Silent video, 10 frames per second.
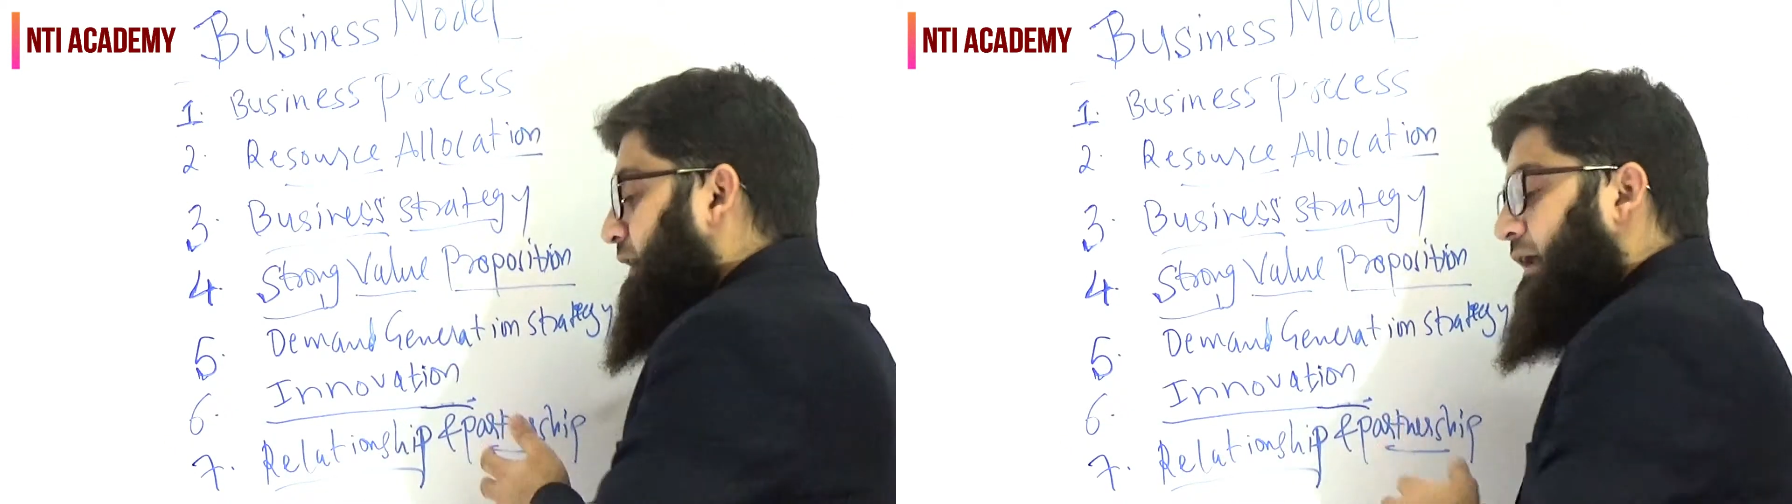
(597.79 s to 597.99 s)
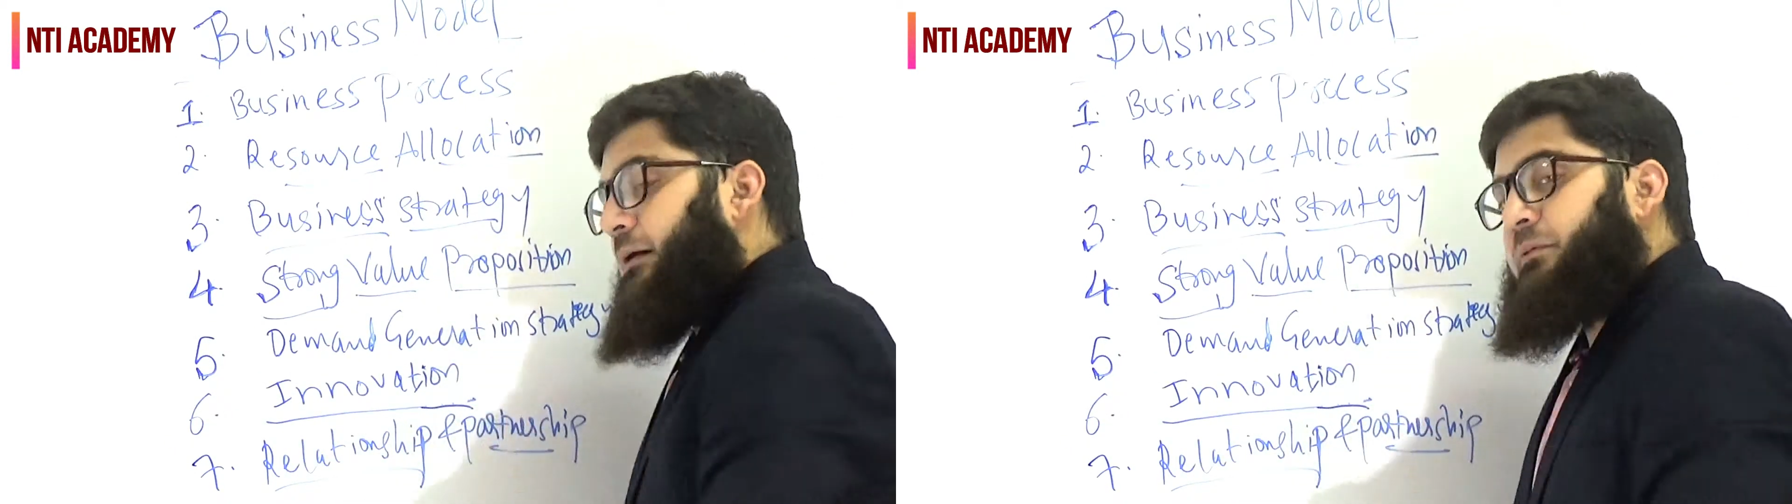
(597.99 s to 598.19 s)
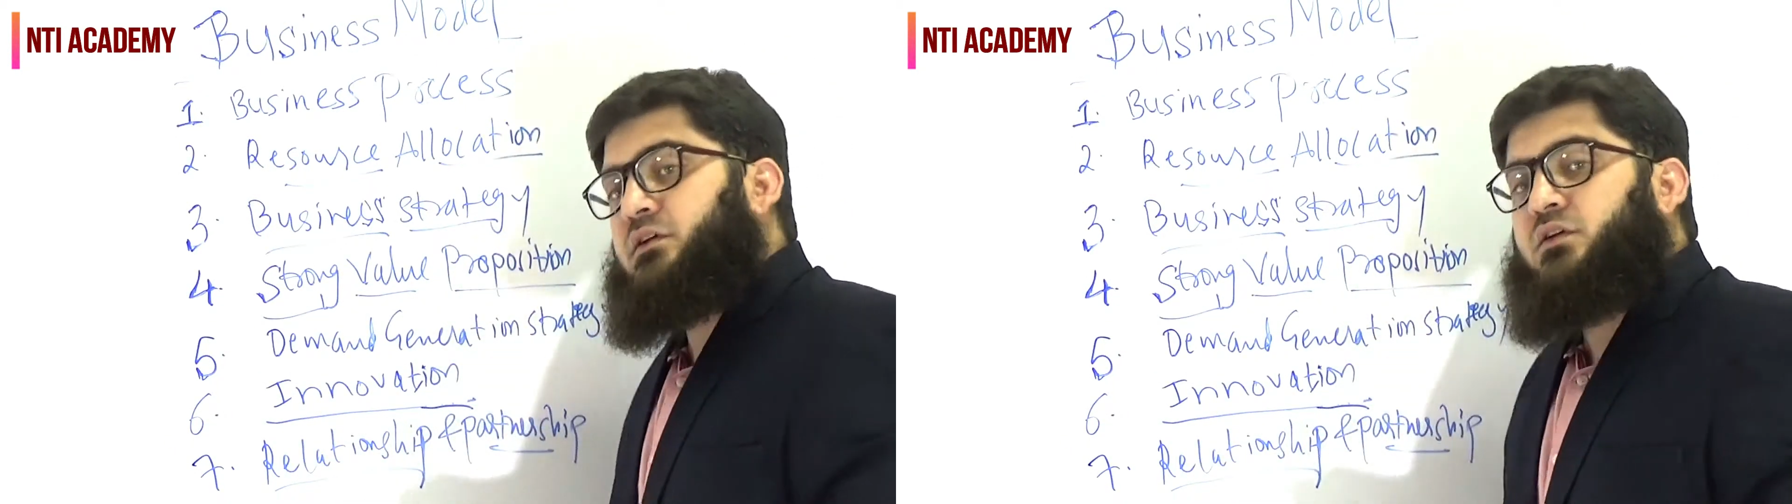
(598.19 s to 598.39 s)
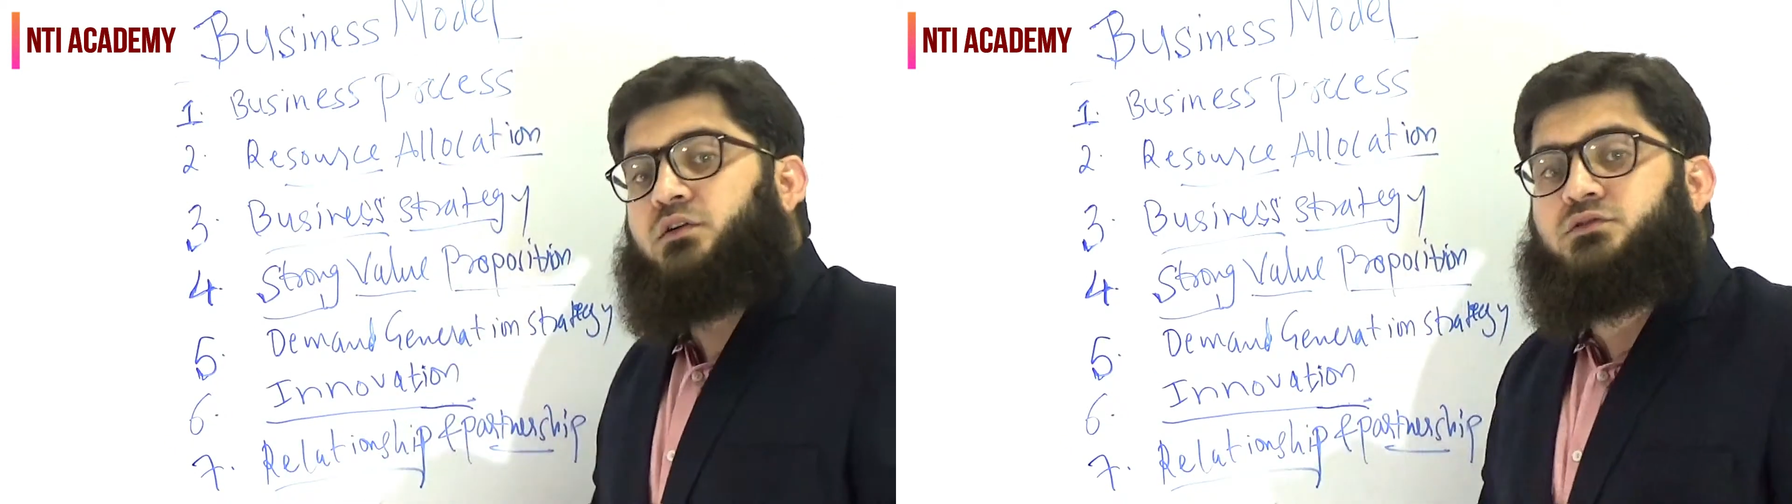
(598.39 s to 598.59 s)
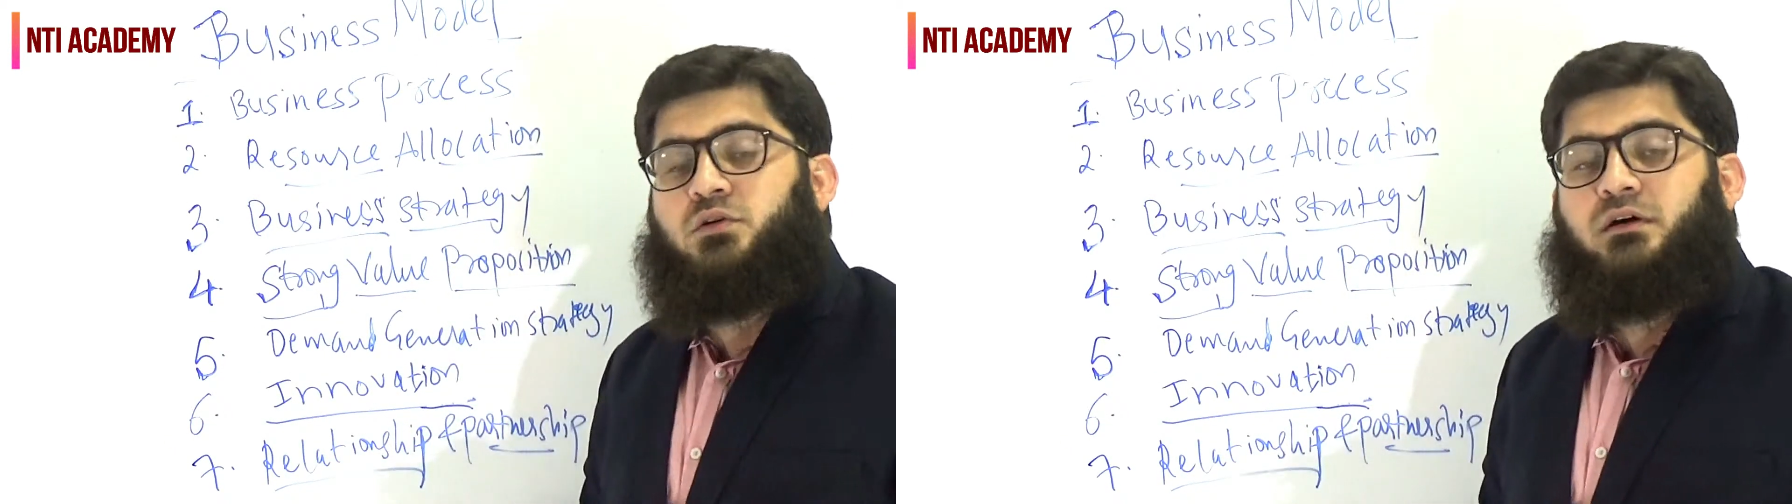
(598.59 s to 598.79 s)
and because
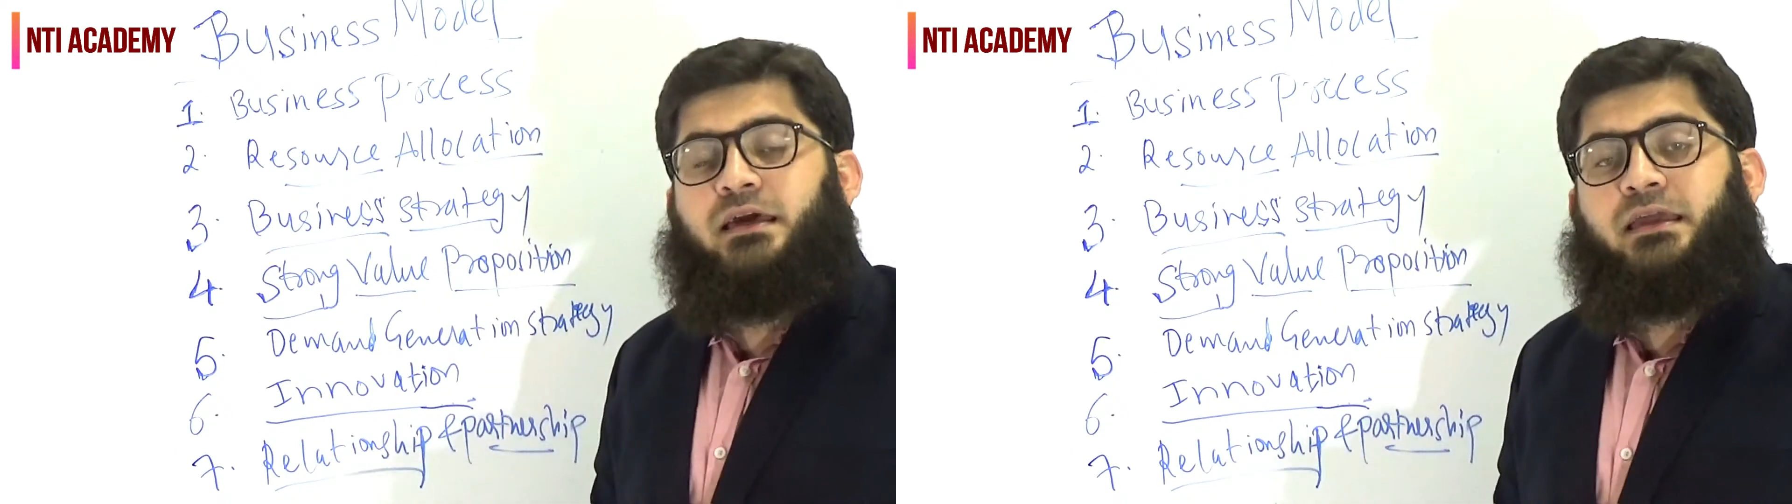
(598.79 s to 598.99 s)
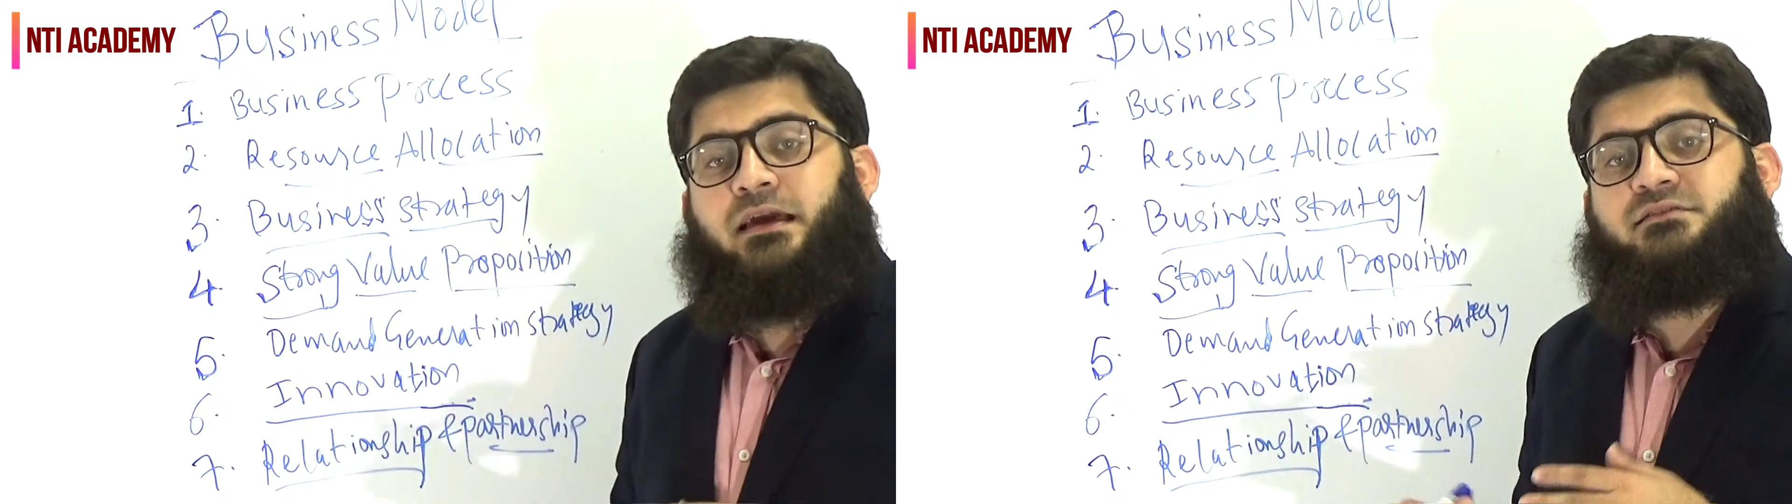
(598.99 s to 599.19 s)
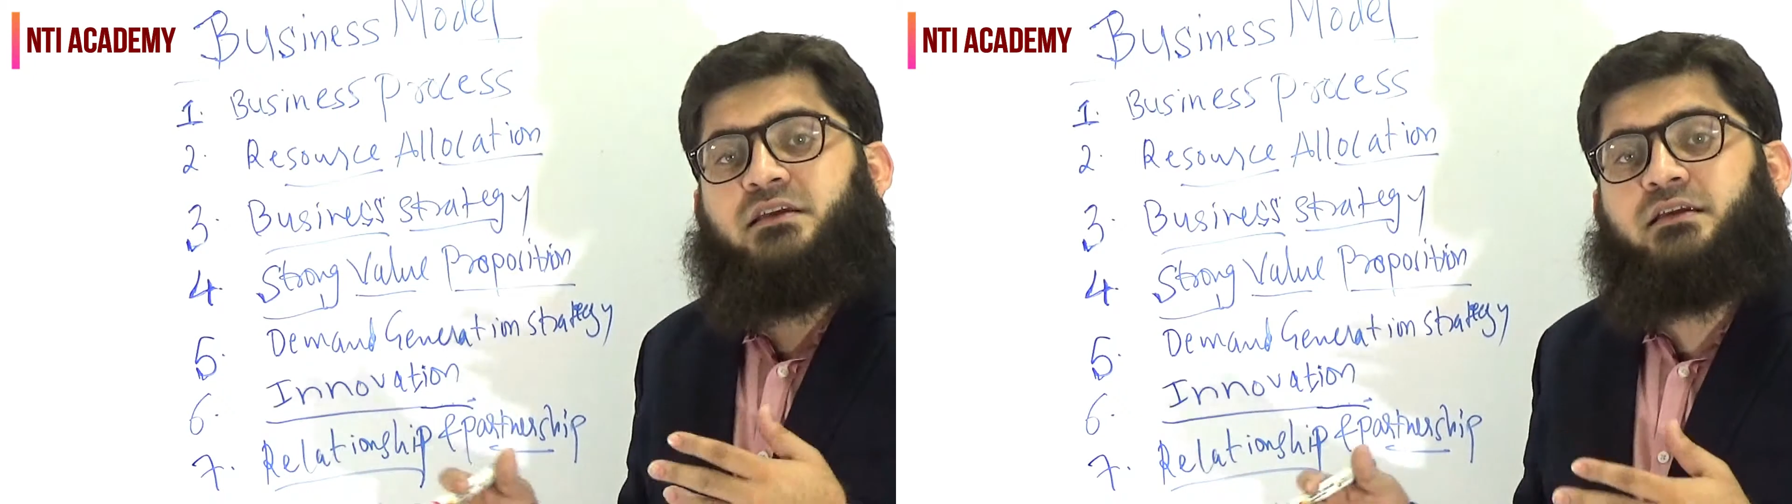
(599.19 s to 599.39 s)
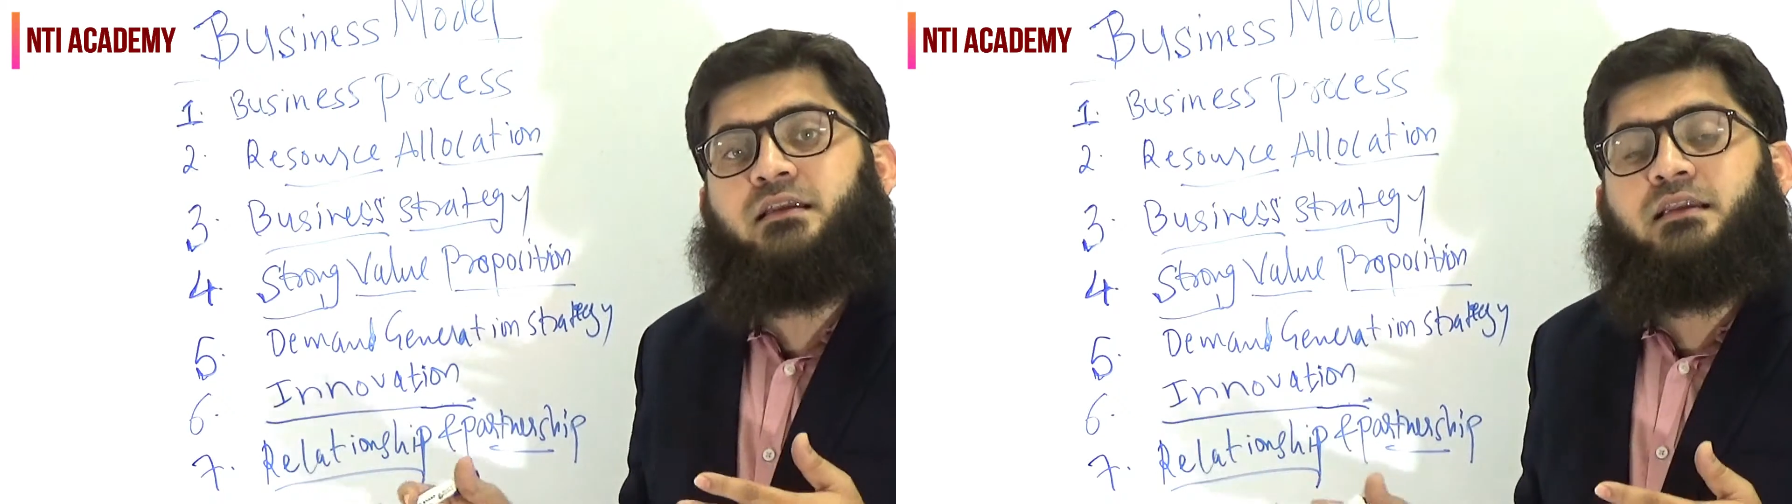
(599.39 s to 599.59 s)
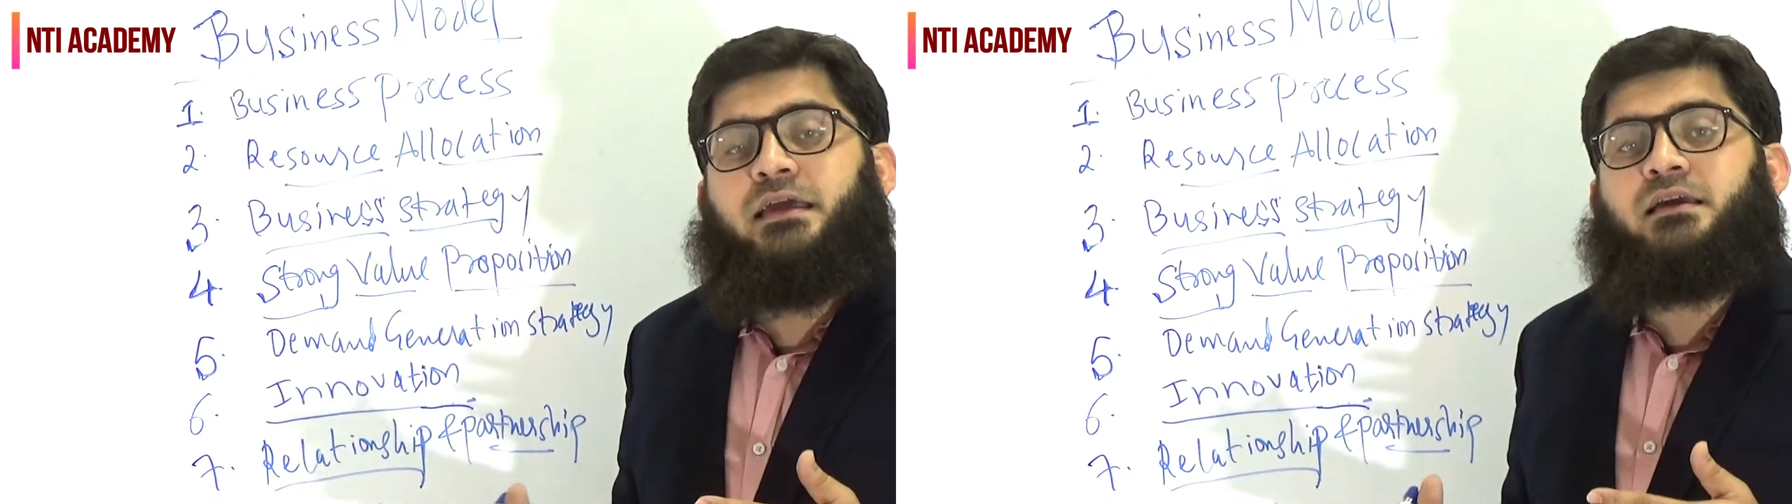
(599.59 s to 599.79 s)
also like
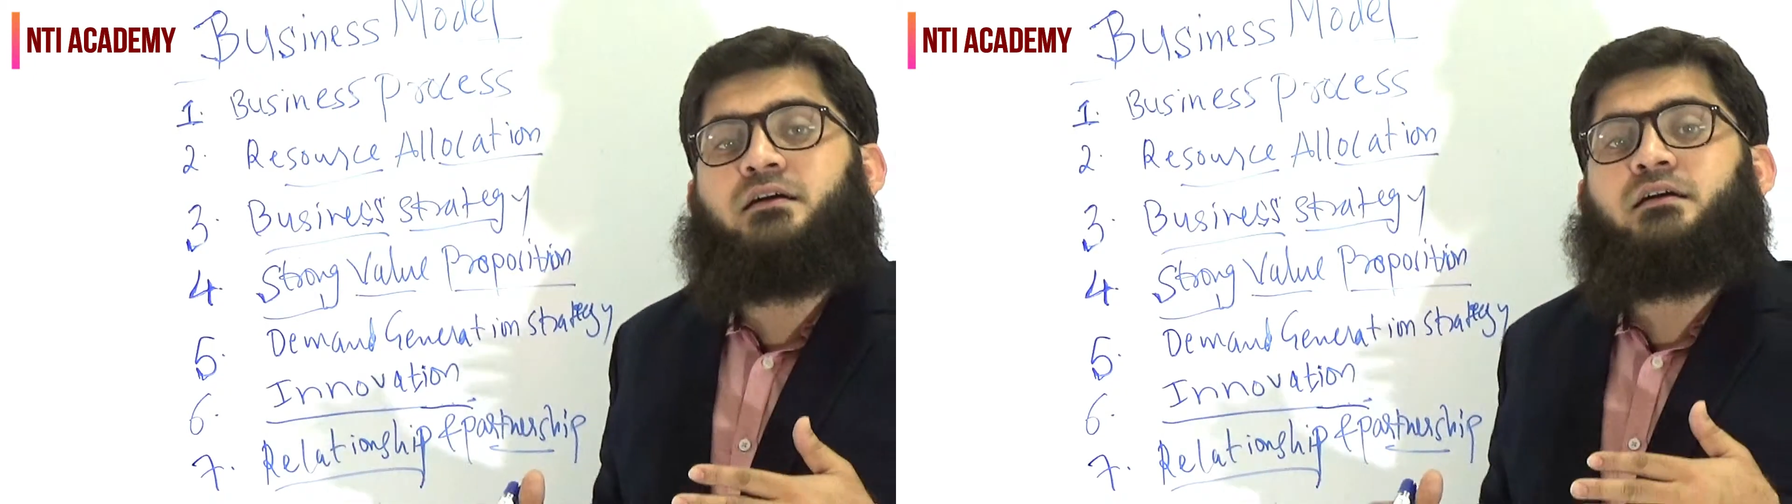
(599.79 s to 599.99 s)
external, like